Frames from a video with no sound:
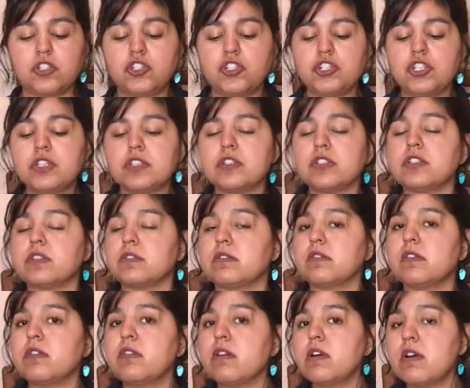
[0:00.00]
just as
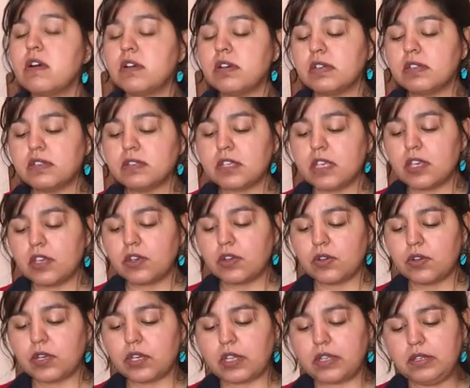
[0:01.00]
long as he
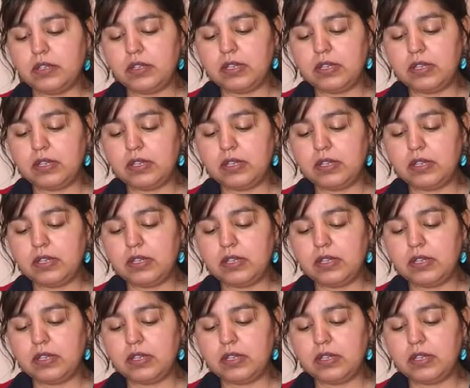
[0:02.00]
could.